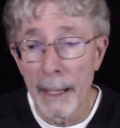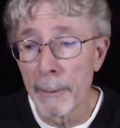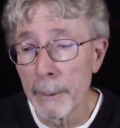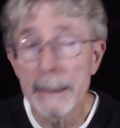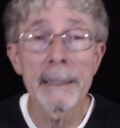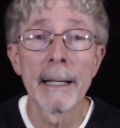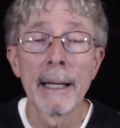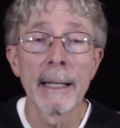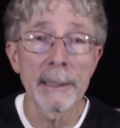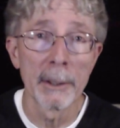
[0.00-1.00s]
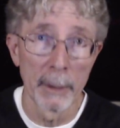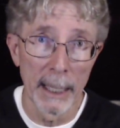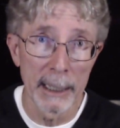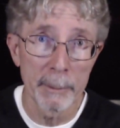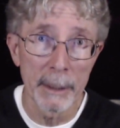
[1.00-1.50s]
And the reason I ask you
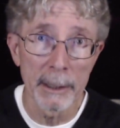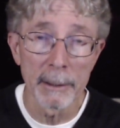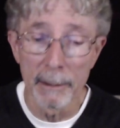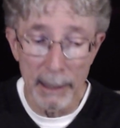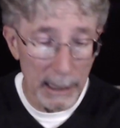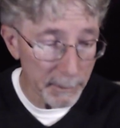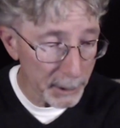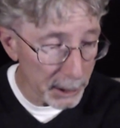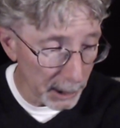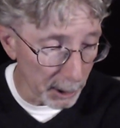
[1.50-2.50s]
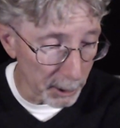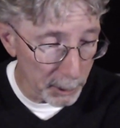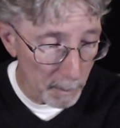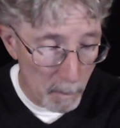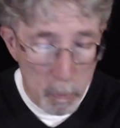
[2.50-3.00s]
that is because a lot of
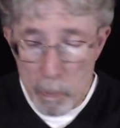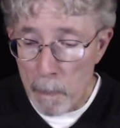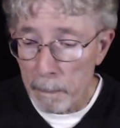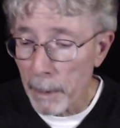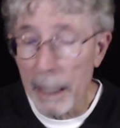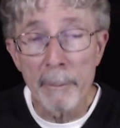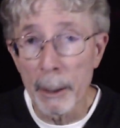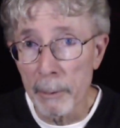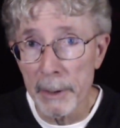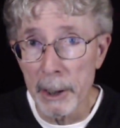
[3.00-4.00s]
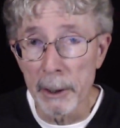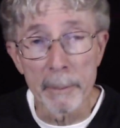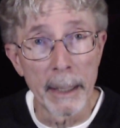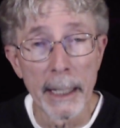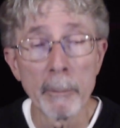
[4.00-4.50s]
singers that I've met over the
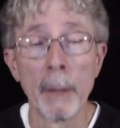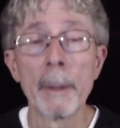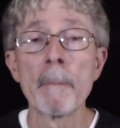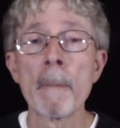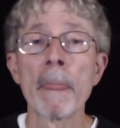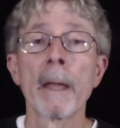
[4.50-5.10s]
years, men and women,